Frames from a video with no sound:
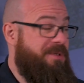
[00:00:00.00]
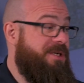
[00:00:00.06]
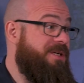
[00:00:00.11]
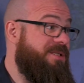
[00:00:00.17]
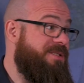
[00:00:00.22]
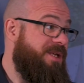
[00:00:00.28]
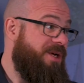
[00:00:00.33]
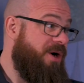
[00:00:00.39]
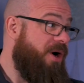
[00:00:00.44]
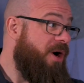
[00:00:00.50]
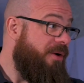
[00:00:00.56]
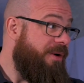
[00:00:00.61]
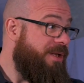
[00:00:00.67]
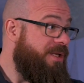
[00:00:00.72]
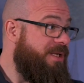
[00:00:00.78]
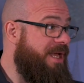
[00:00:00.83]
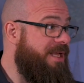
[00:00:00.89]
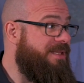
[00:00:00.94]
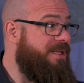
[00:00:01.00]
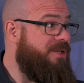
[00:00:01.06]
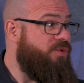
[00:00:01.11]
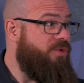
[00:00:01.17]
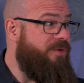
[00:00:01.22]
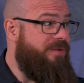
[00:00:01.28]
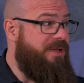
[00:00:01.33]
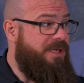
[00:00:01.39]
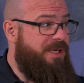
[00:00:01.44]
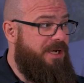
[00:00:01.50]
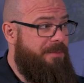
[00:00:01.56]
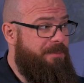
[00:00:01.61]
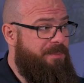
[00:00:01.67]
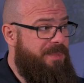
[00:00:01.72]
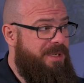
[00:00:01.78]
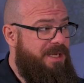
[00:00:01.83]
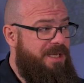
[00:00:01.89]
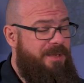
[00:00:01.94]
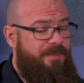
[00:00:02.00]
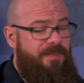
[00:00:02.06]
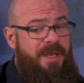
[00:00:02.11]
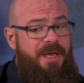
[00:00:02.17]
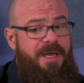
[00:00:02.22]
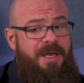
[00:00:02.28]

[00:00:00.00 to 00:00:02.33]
because they are a data-driven company.